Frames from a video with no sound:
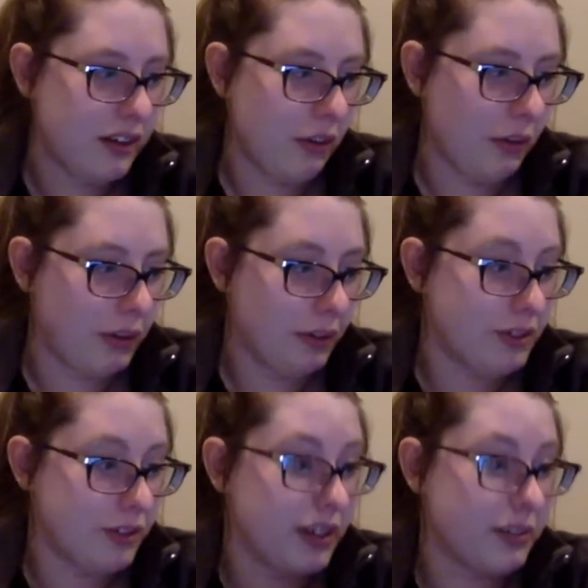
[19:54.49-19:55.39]
or the
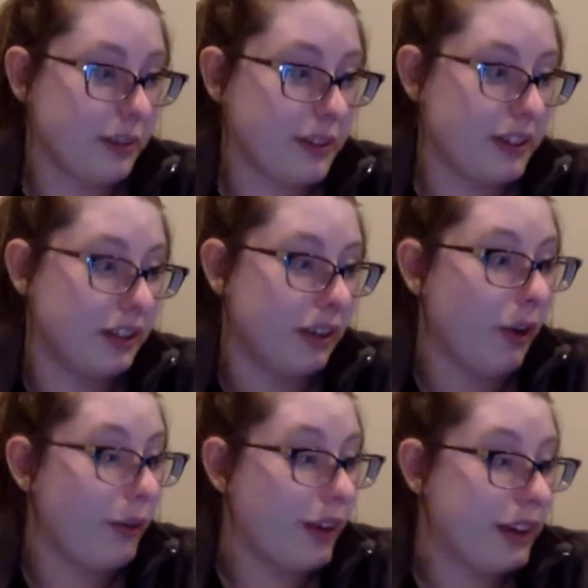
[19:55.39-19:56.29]
resort experience that they're
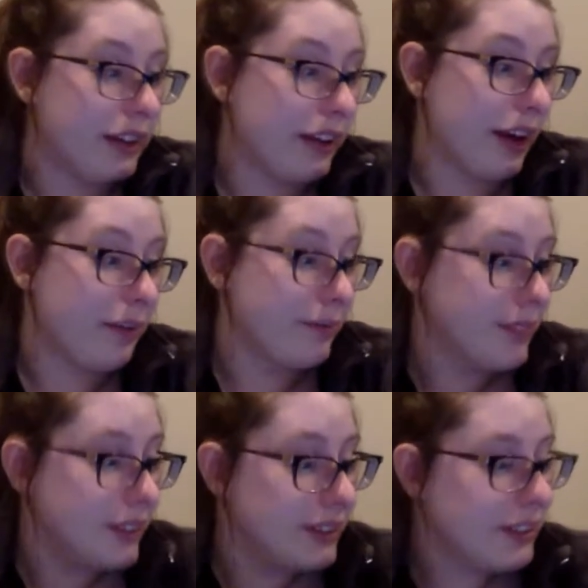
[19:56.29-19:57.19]
owning at the time.
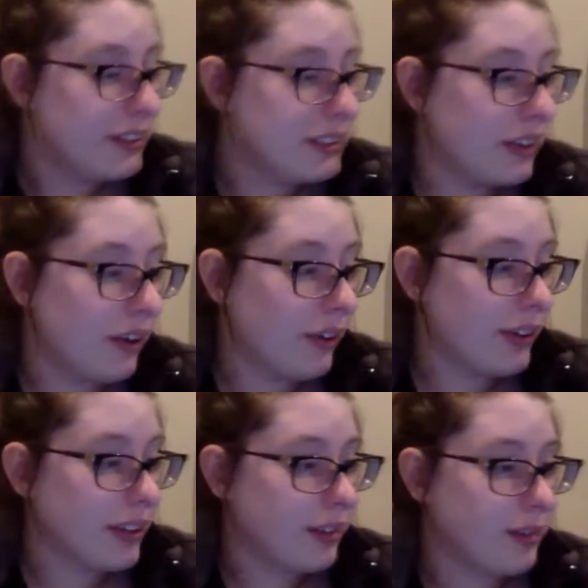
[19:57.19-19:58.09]
So
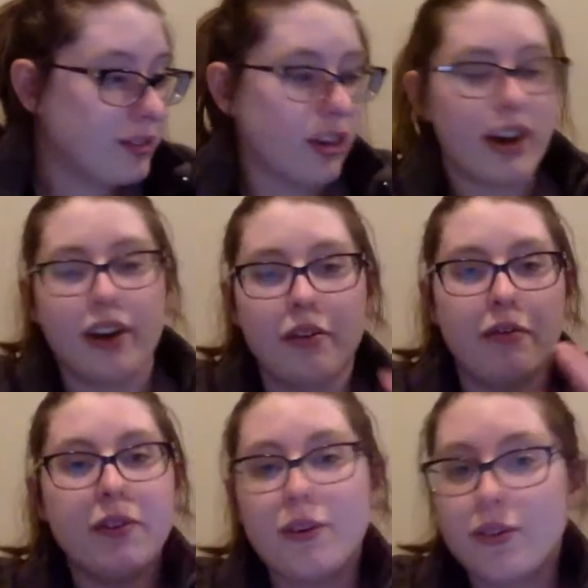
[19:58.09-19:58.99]
he was trying to
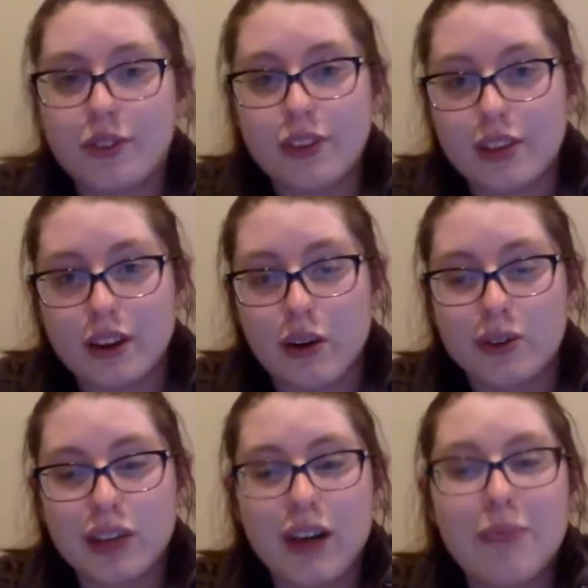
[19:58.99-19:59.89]
review the
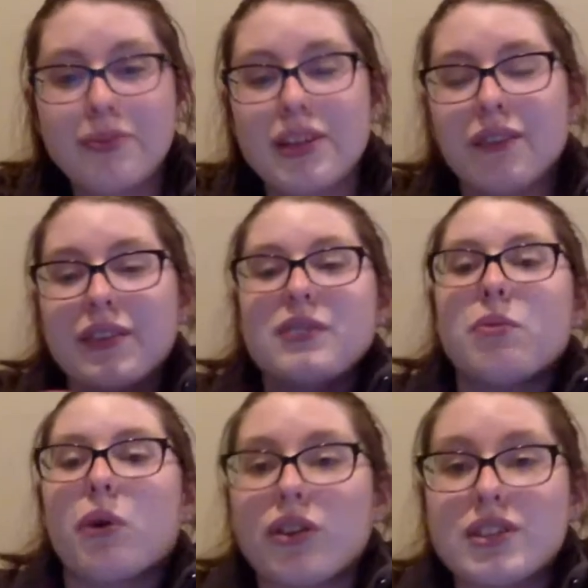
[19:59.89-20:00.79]
hotel and see if it's worth